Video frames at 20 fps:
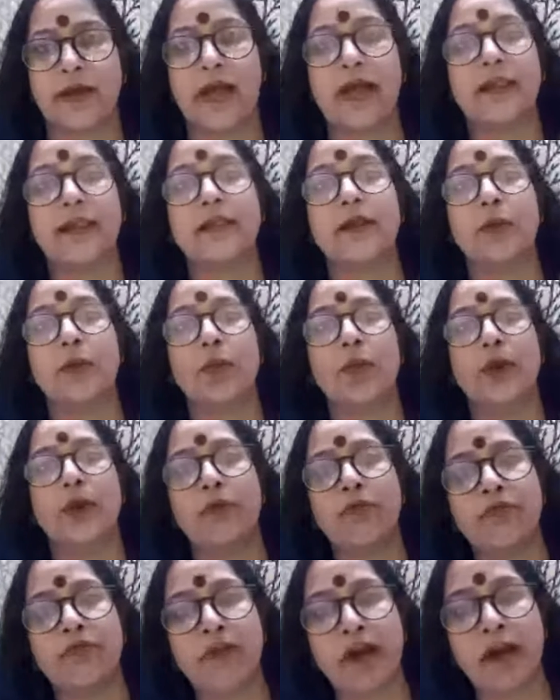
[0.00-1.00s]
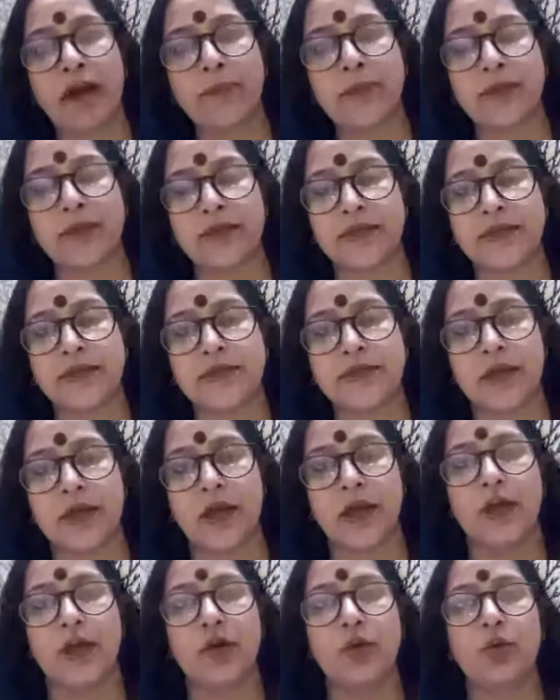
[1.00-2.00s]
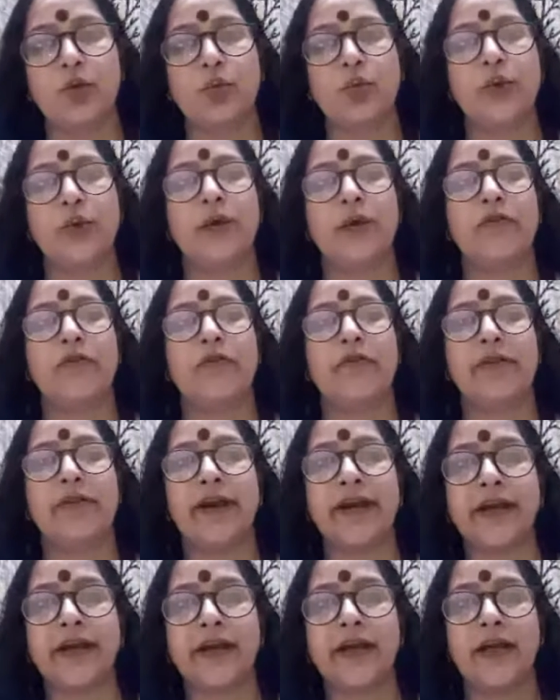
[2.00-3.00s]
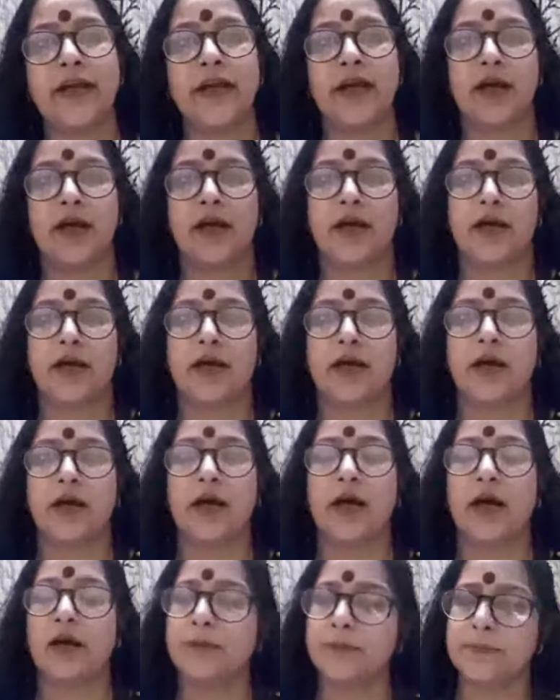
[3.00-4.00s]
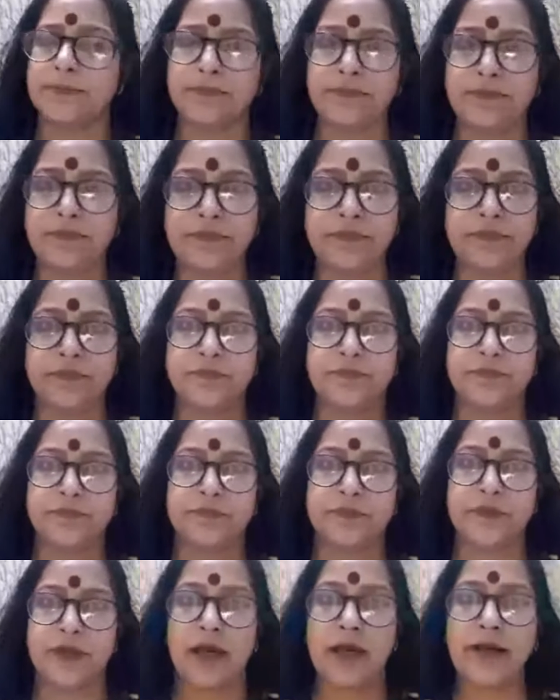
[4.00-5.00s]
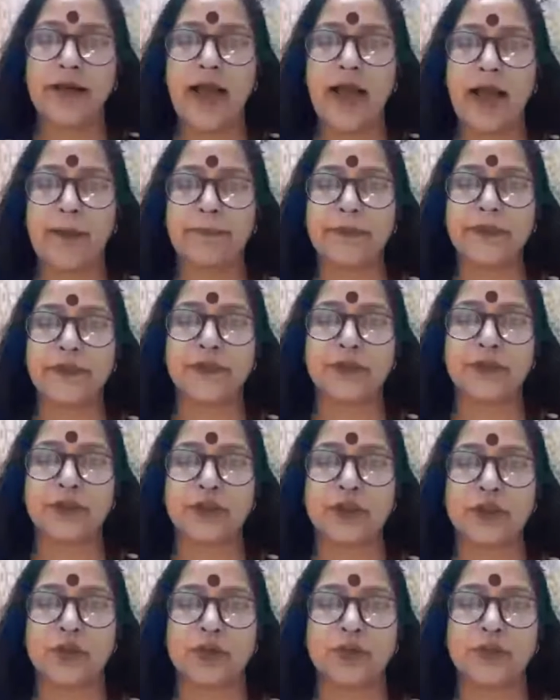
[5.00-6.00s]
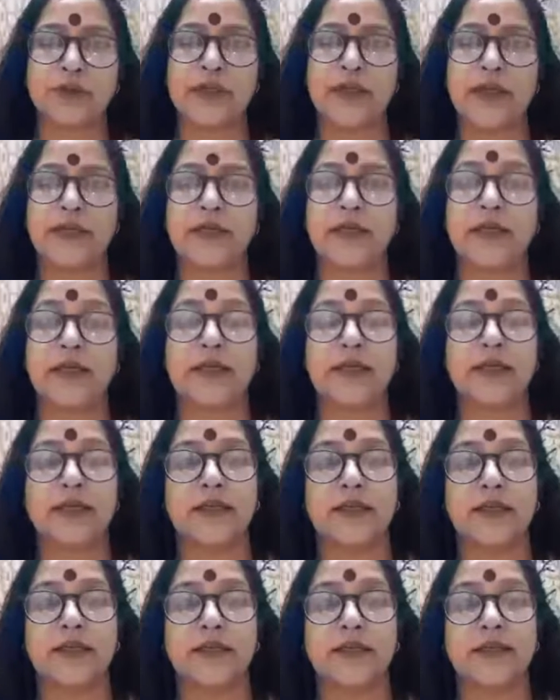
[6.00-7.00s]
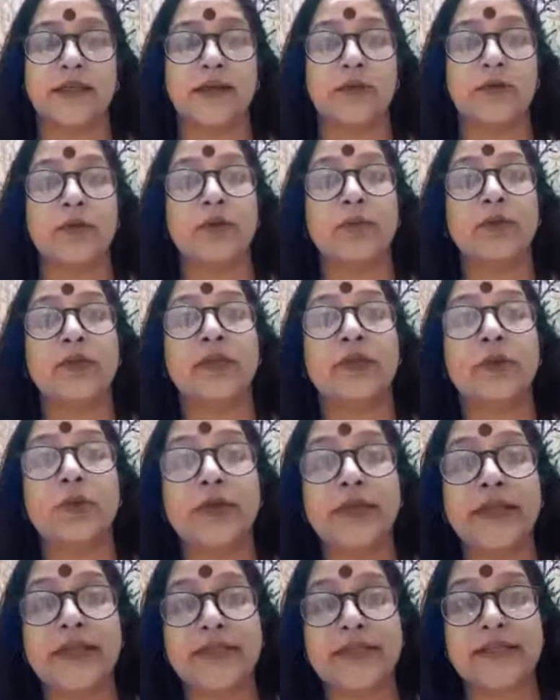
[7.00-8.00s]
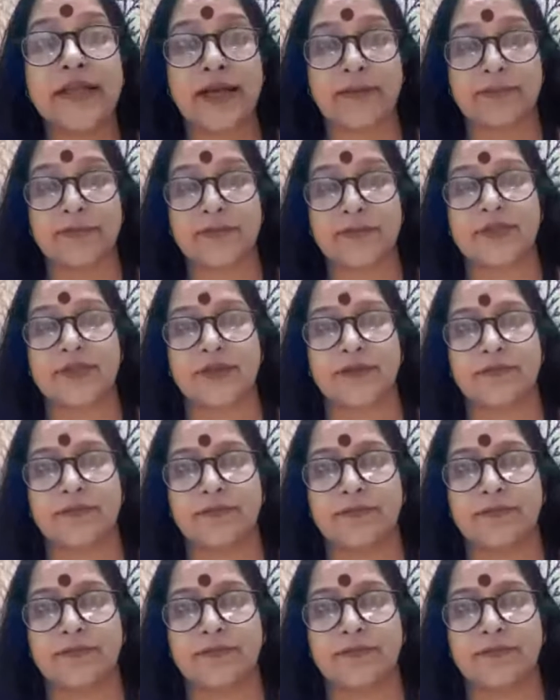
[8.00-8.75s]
and there were families who were very uh, unhappy to know that there will be no exams.